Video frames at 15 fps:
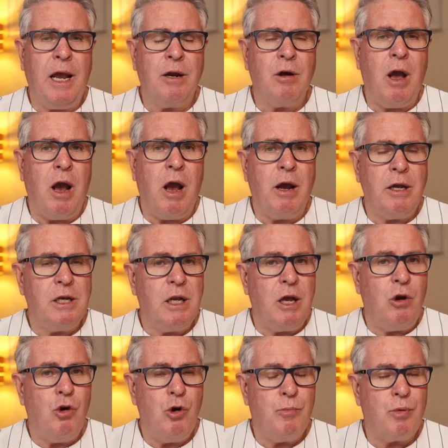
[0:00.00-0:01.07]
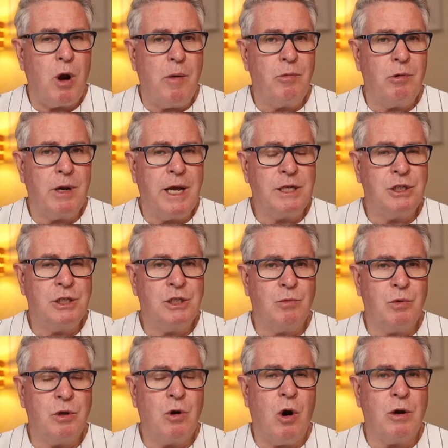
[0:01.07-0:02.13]
her primary relationship
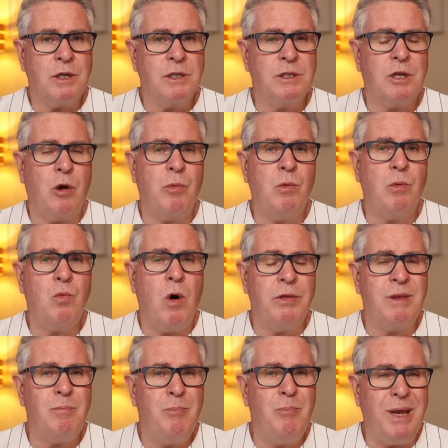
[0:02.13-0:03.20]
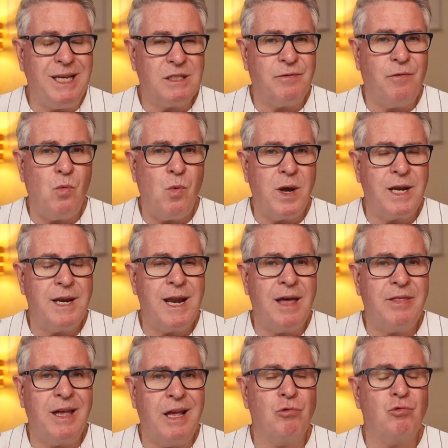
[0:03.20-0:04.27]
with God is, so we want the best for one
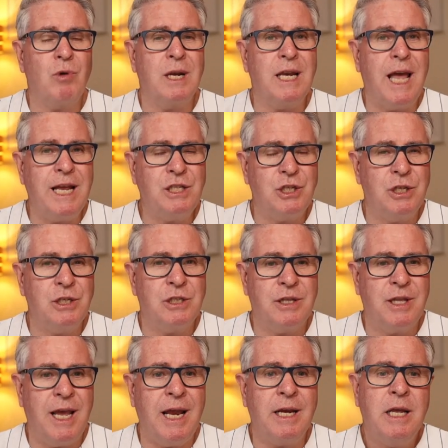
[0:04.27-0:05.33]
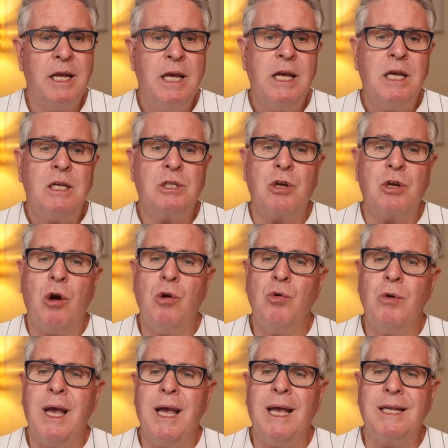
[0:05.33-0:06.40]
another in relation to that.
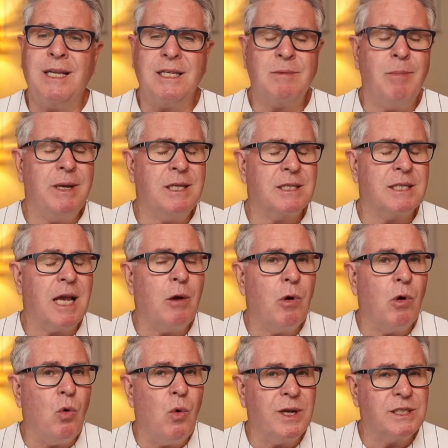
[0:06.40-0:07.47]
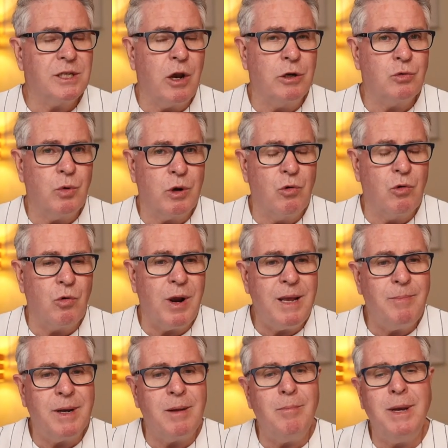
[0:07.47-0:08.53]
So it doesn't mean to say we're always going to agree,
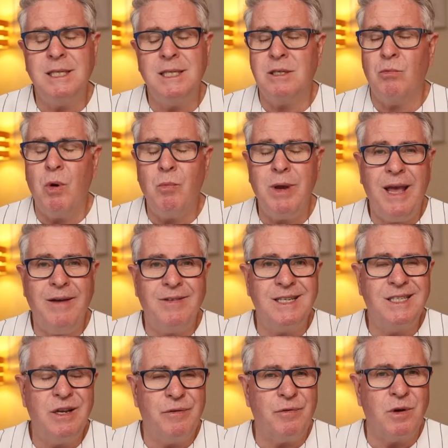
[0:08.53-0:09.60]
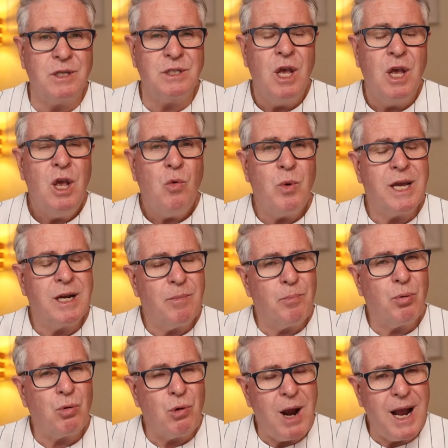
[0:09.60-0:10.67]
but it means that when we have a difference, we're going
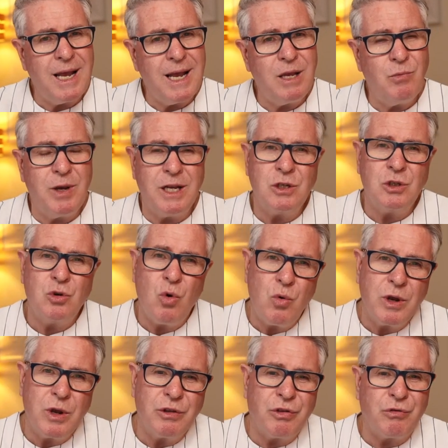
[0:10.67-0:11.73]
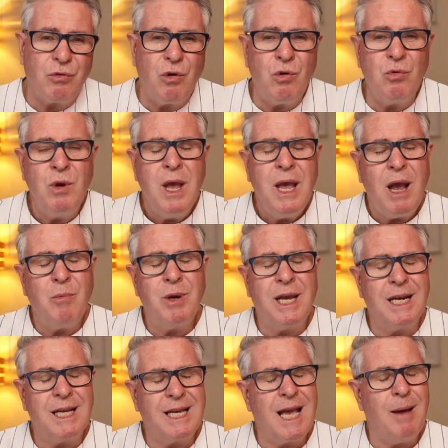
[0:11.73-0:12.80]
to pray, we're going to talk it through, and we're
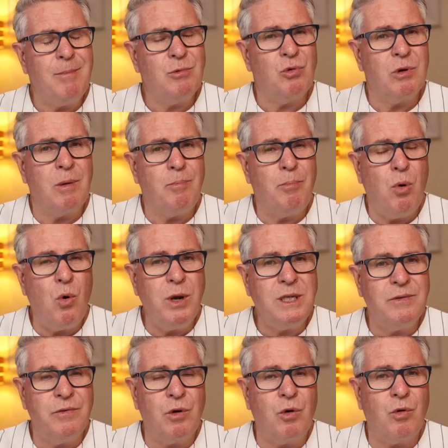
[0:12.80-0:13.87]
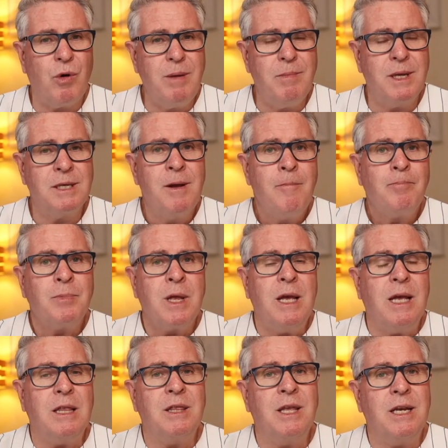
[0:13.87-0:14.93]
going to come to a point of agreement
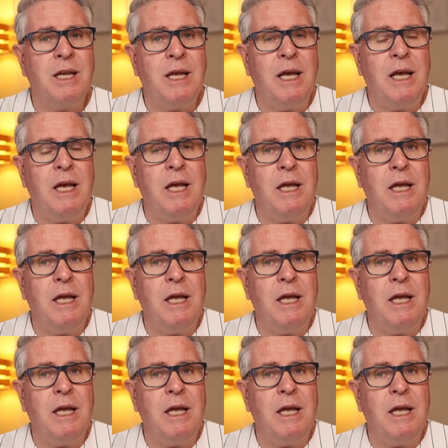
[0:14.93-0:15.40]
that